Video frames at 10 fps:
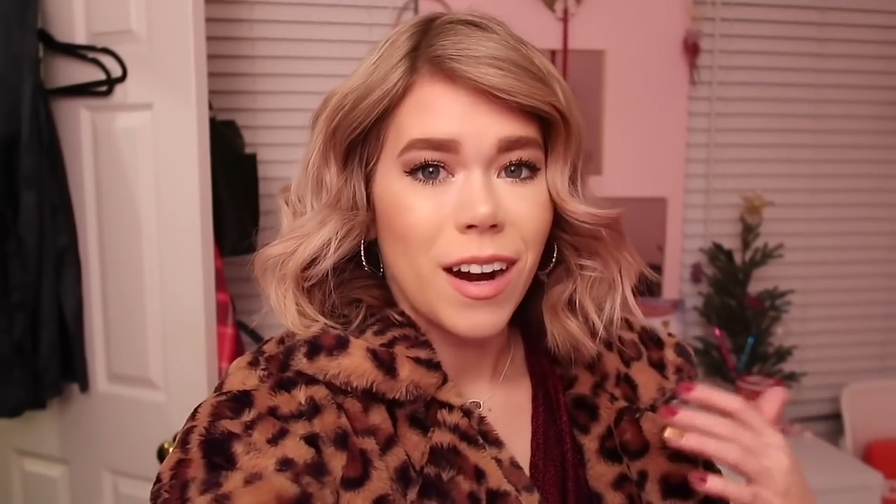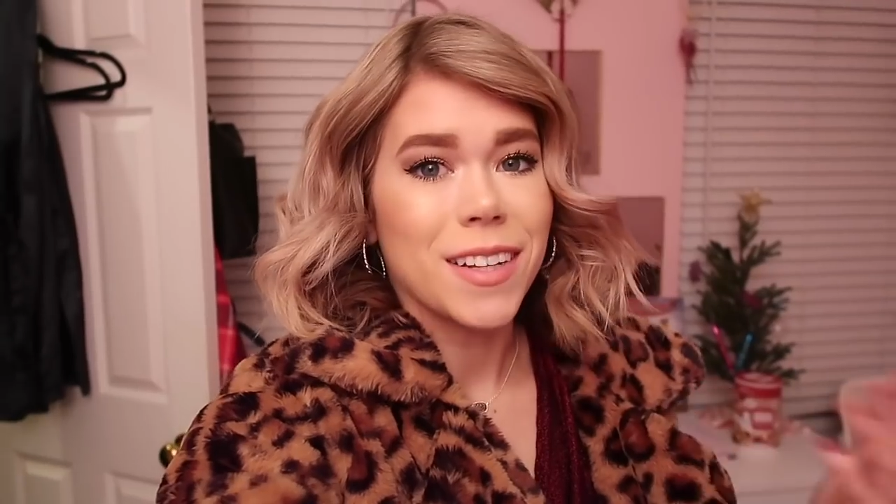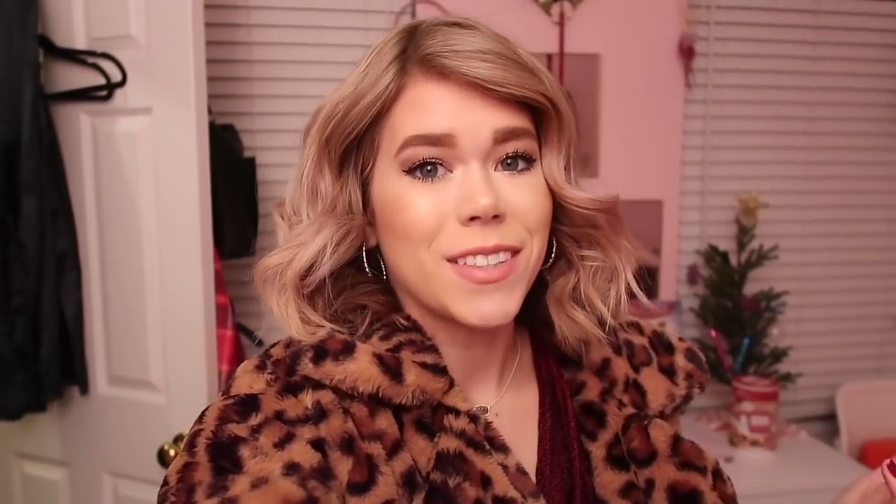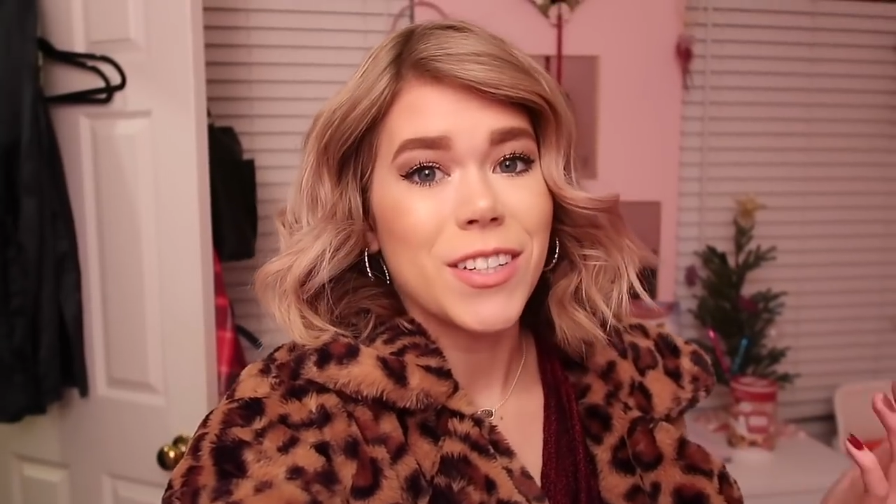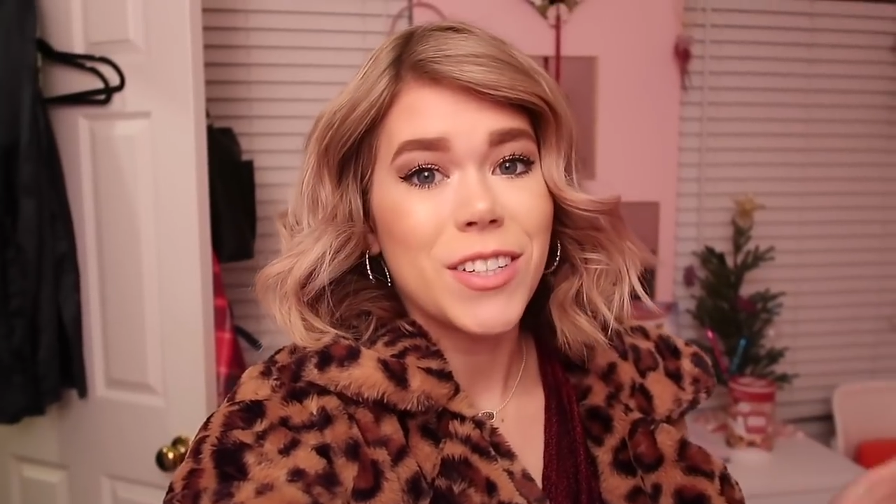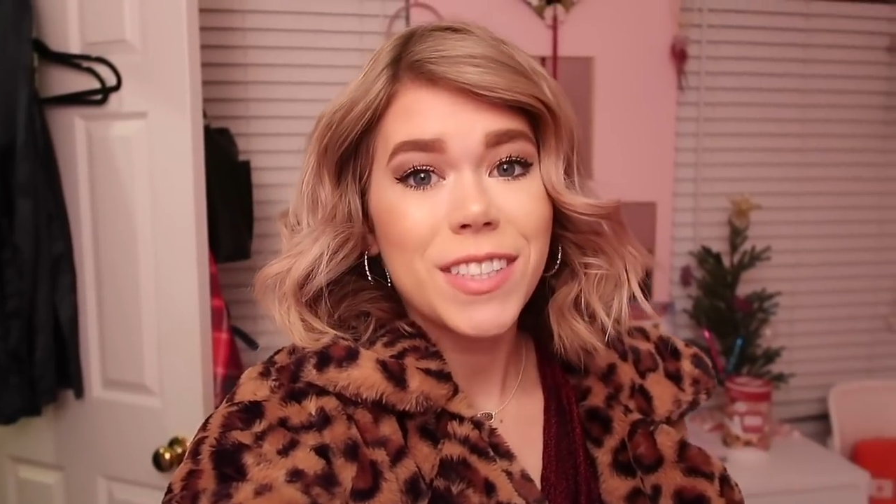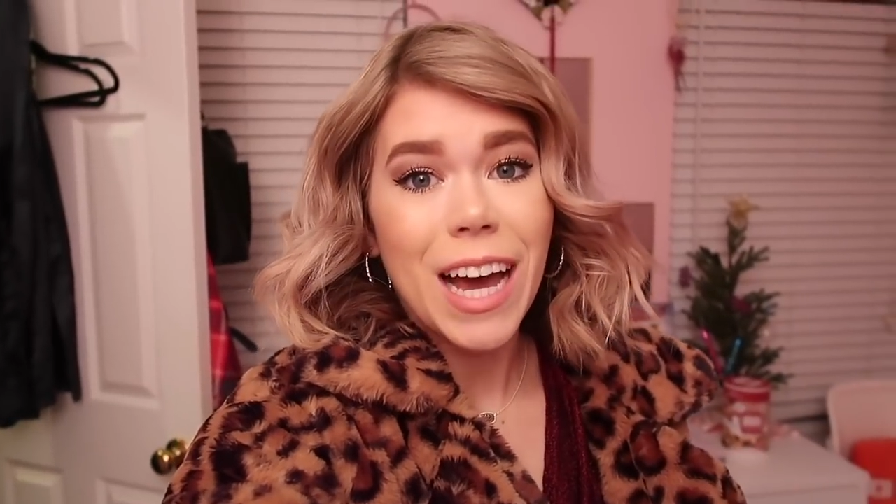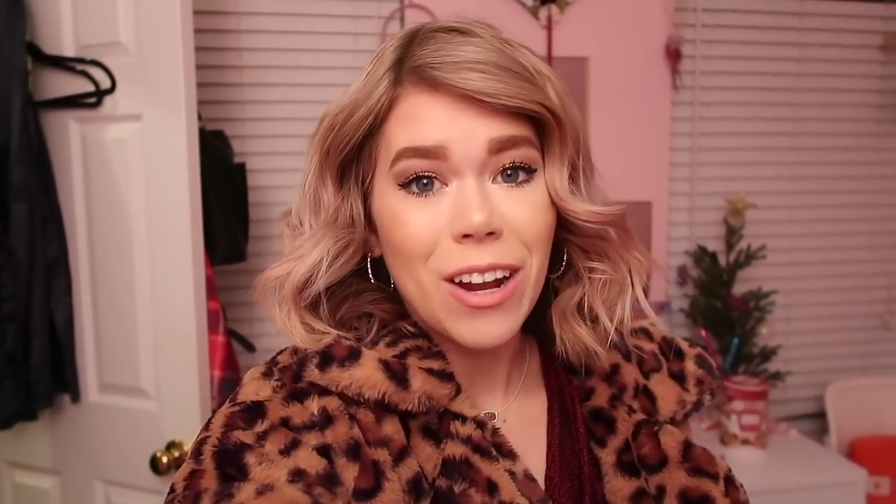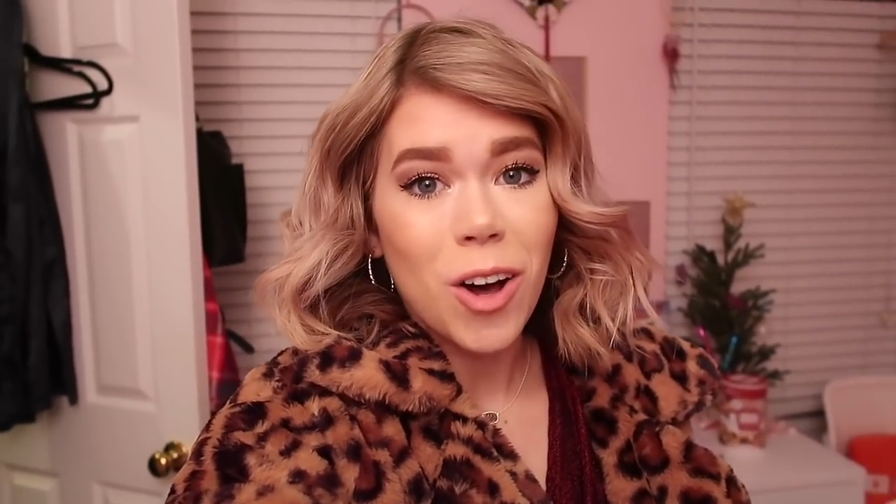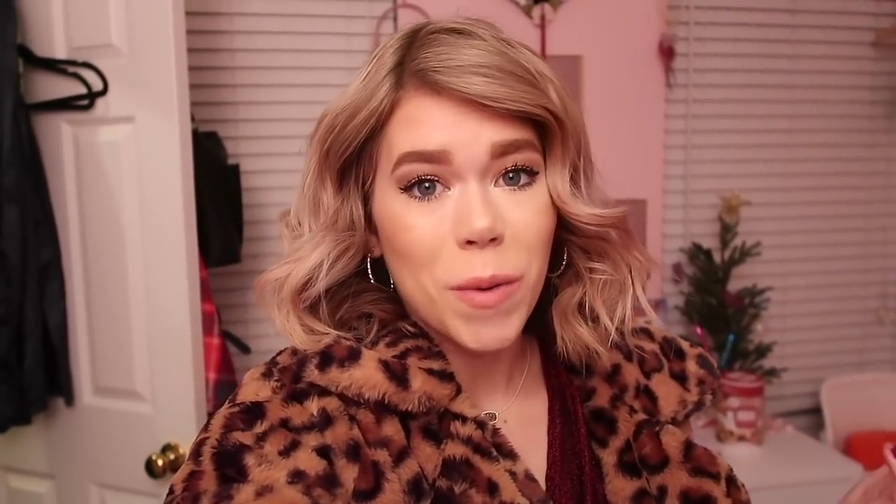All right, so I just
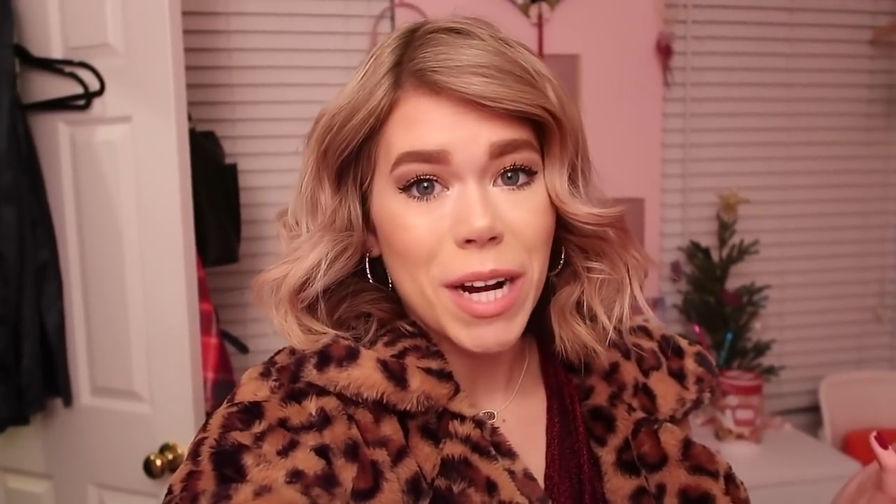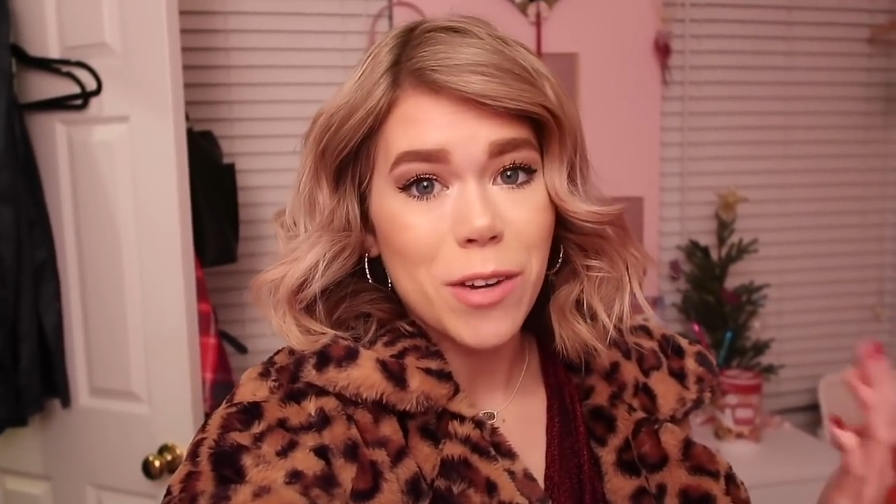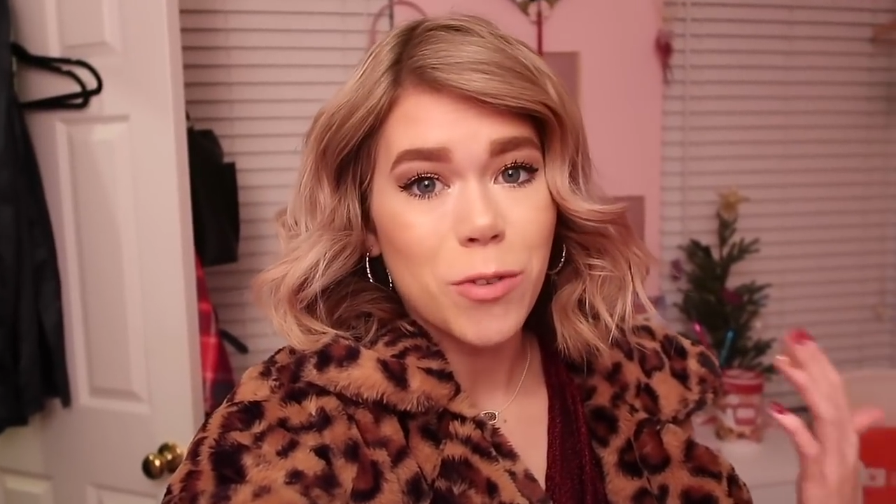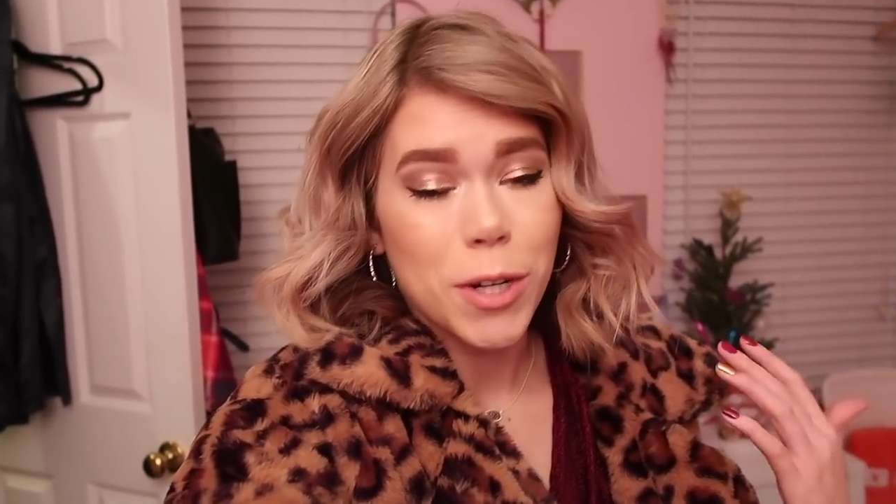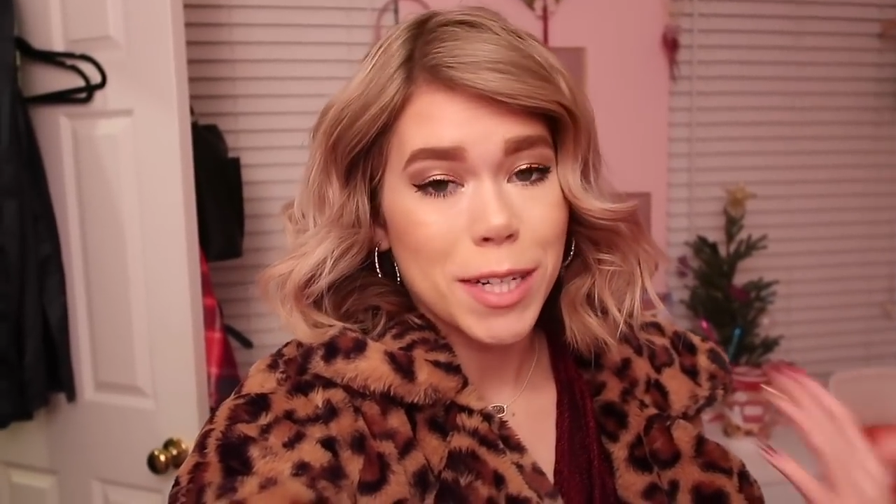got all ready for